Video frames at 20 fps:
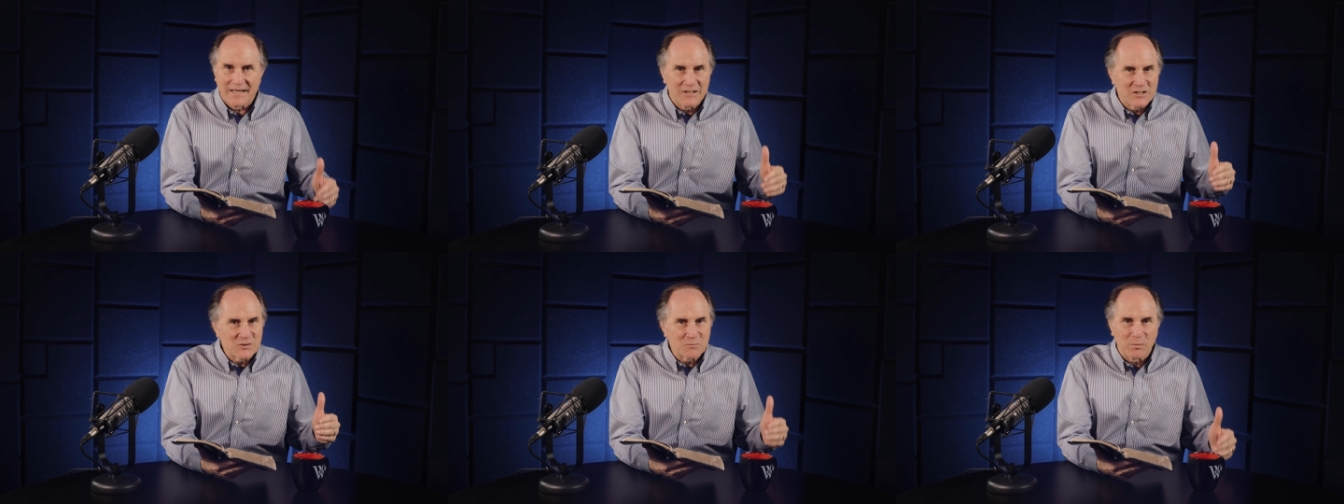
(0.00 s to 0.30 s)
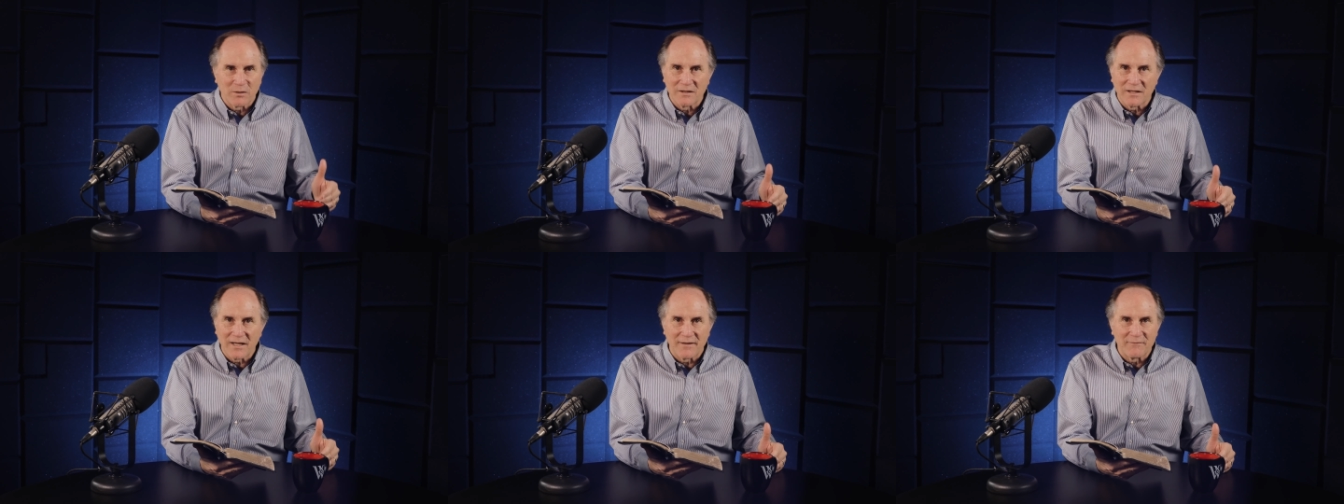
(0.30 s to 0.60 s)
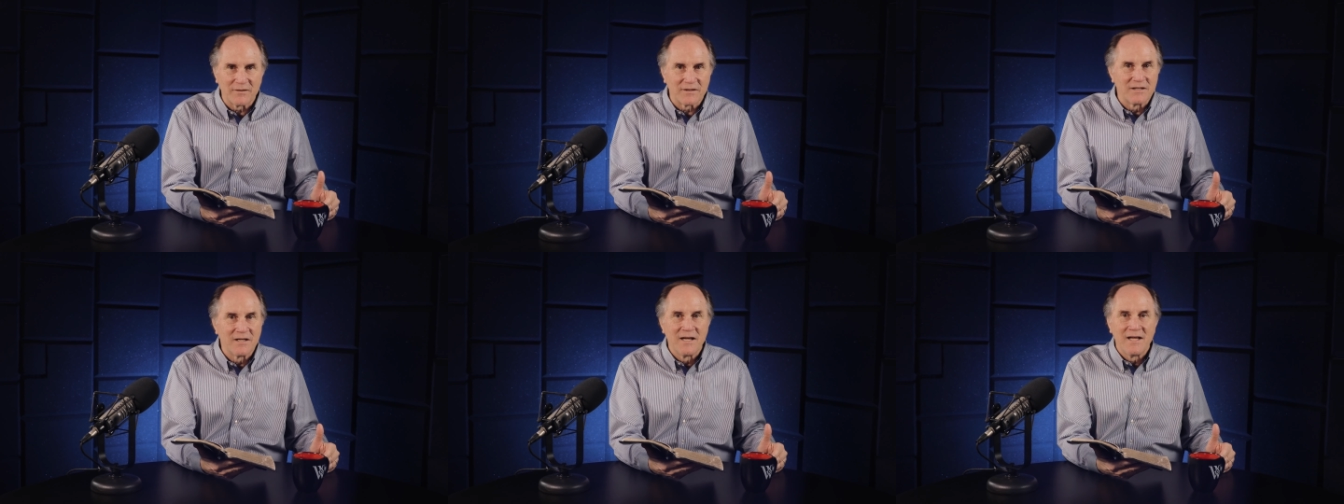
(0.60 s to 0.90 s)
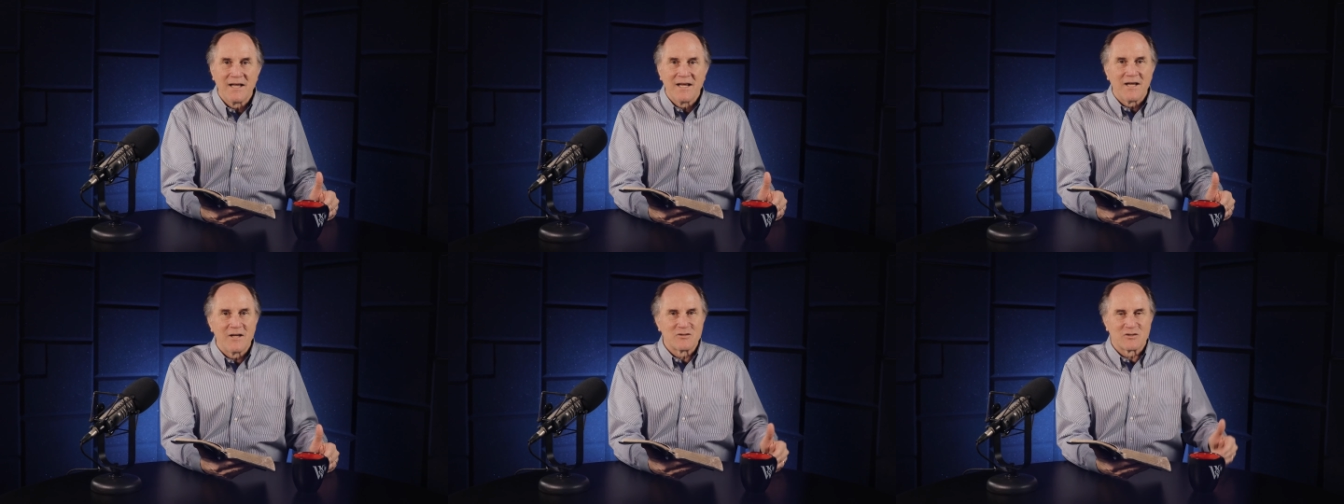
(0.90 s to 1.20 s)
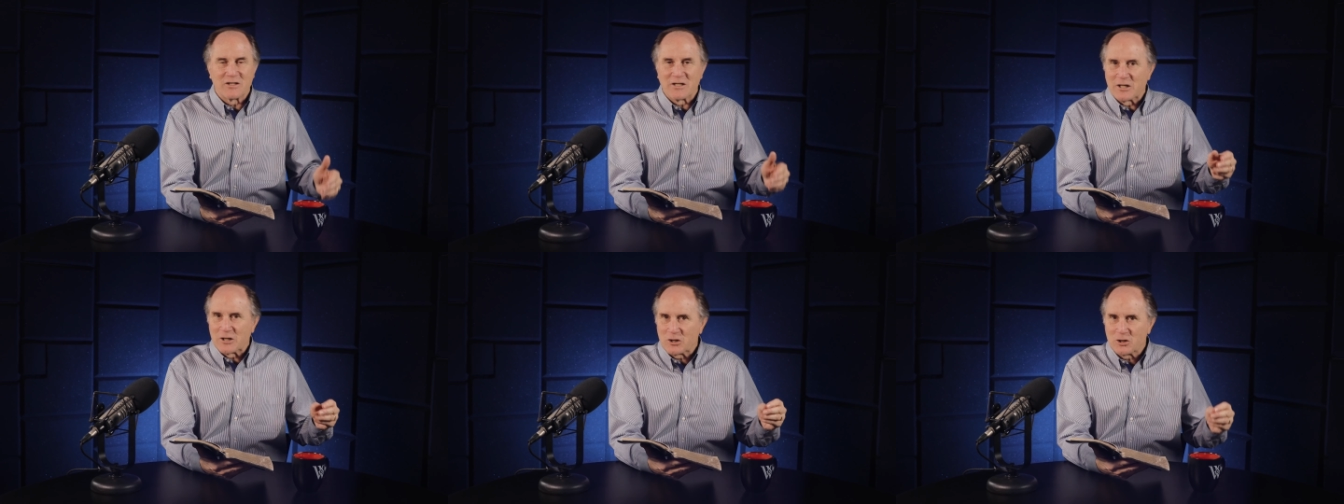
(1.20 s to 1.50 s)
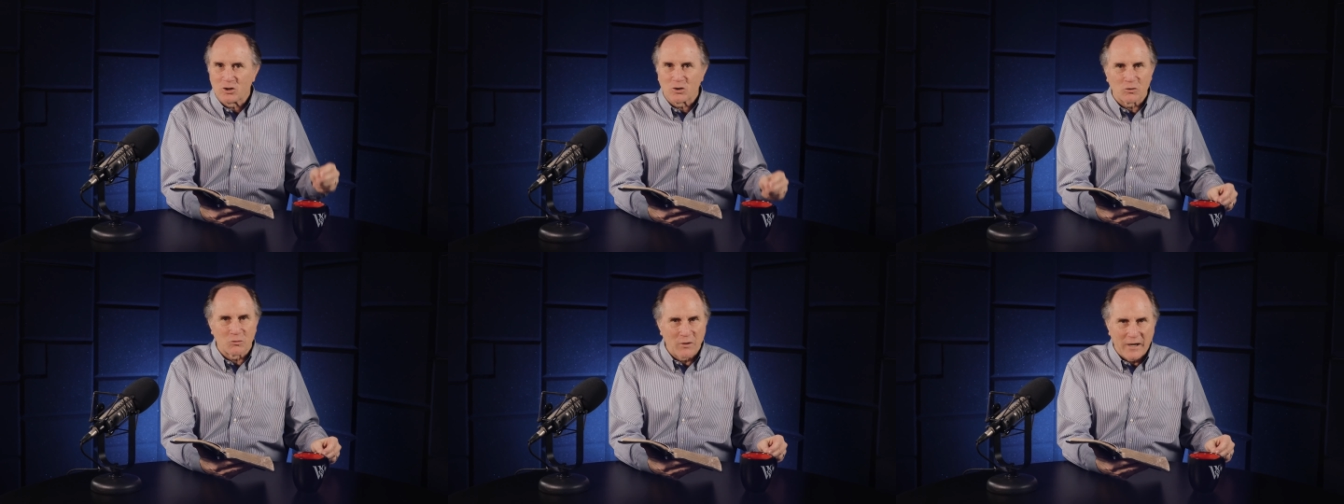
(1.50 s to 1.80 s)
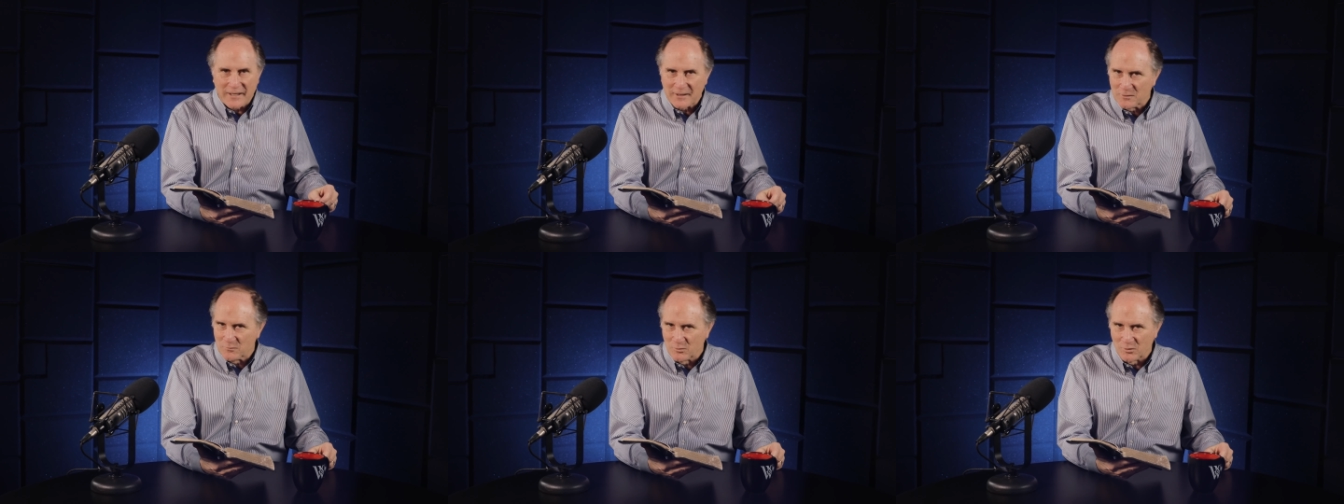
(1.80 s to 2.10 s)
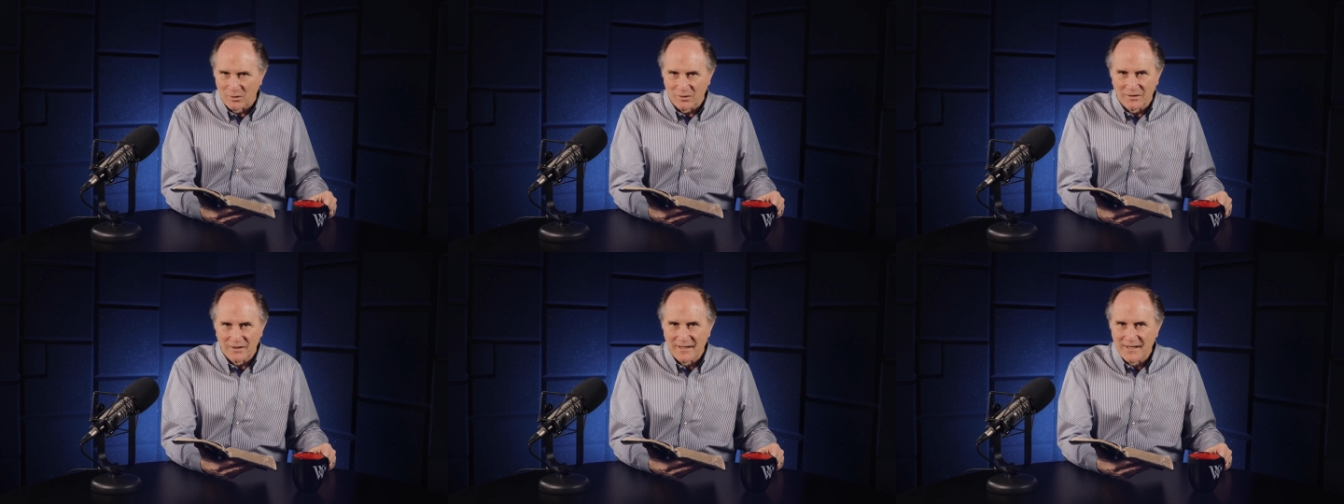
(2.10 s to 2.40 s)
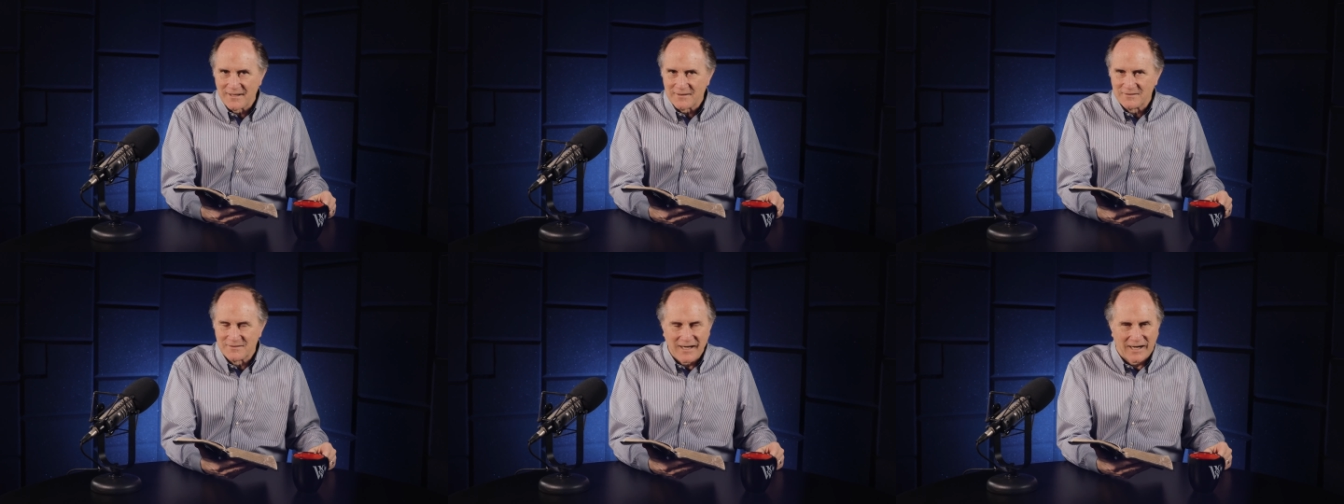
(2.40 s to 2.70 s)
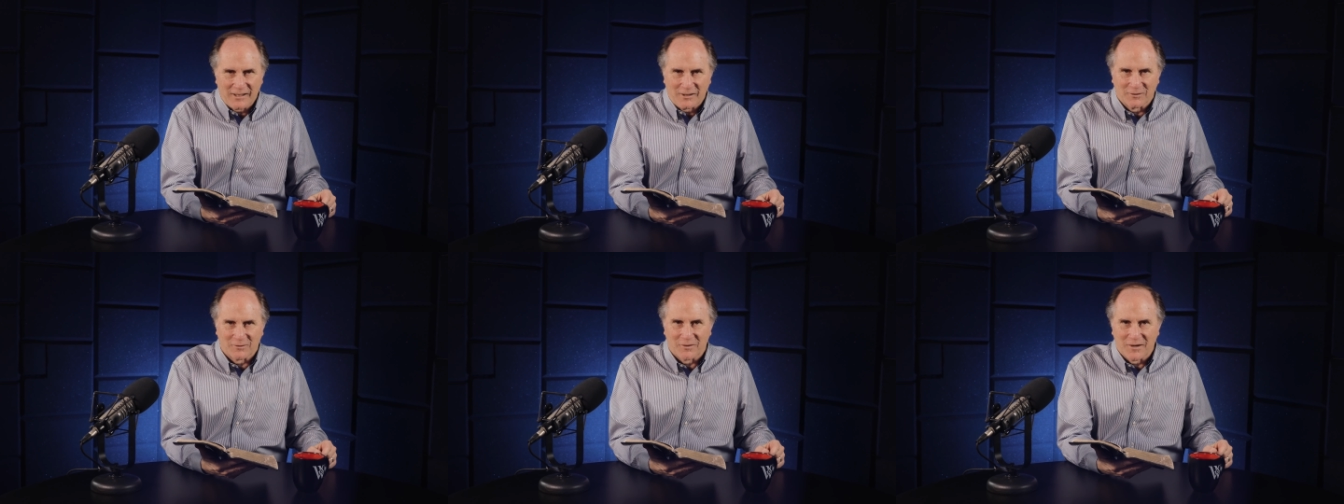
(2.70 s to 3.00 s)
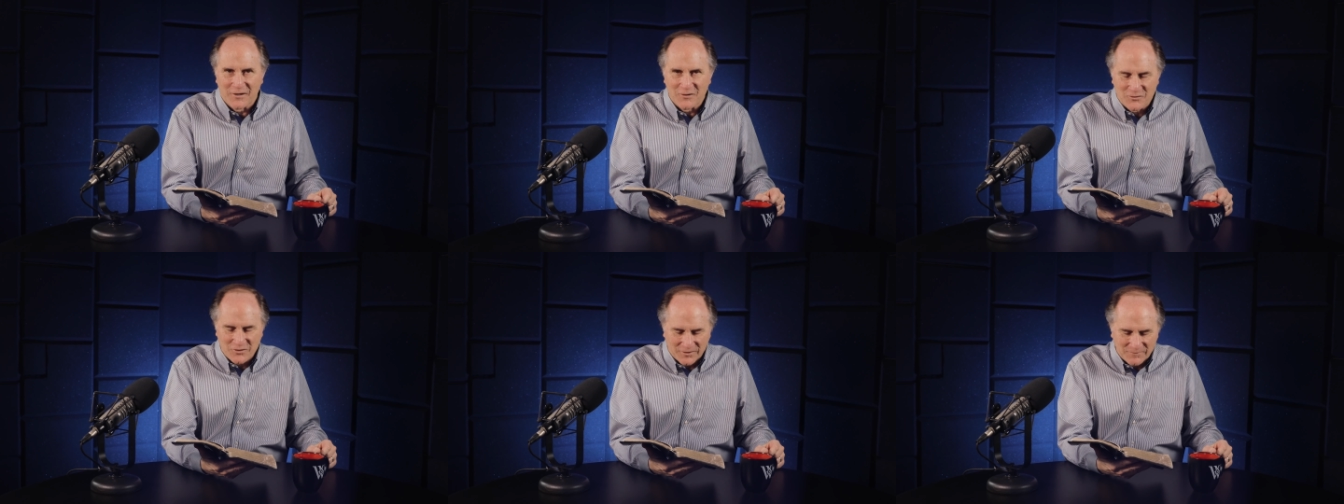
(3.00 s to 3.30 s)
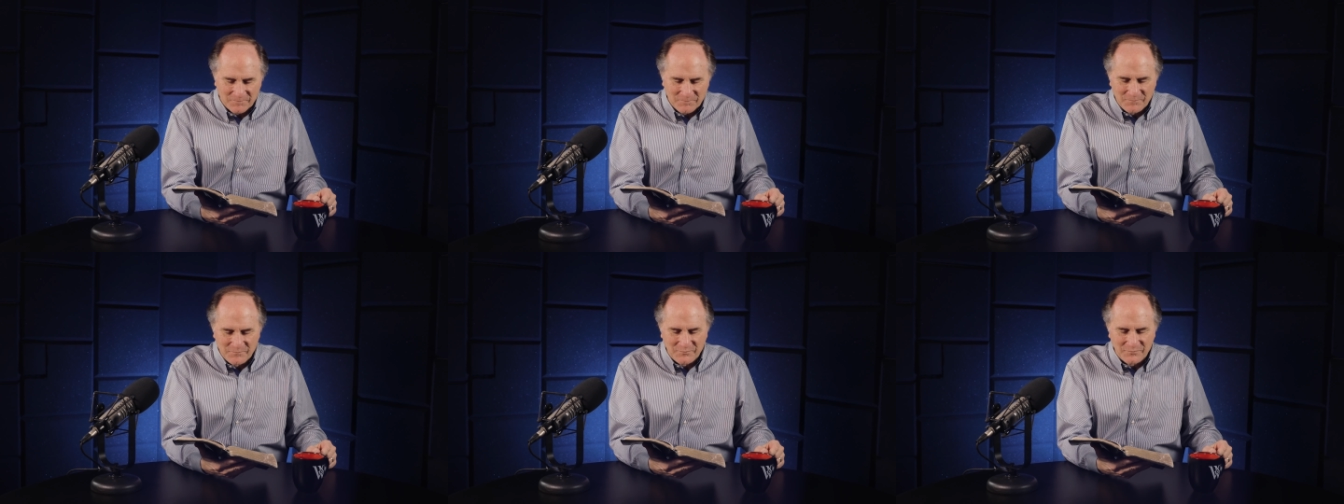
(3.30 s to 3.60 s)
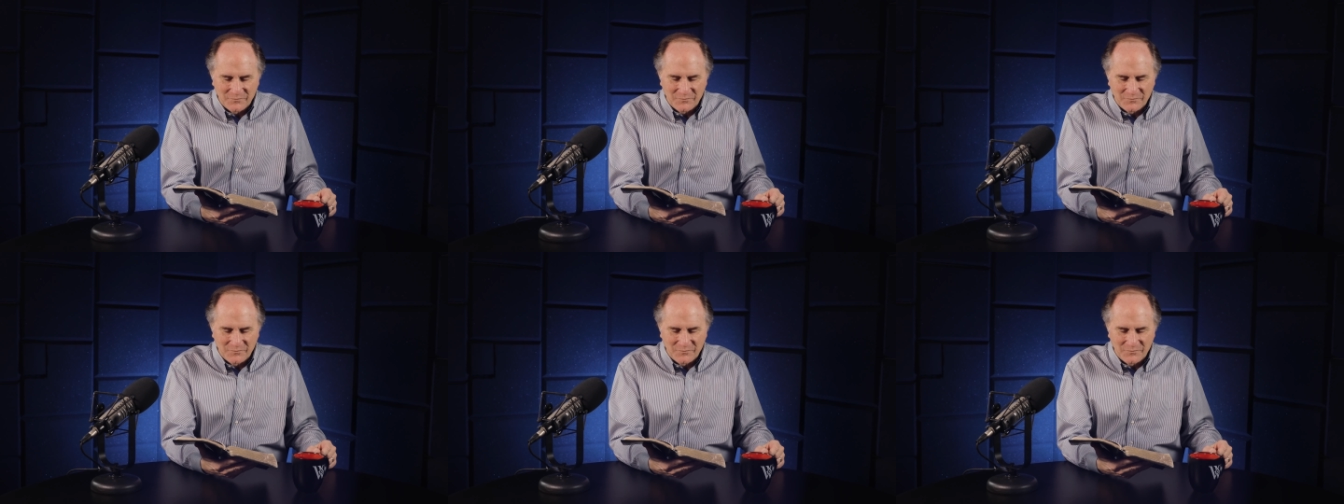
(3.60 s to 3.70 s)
And this, beloved, is an incredible declaration.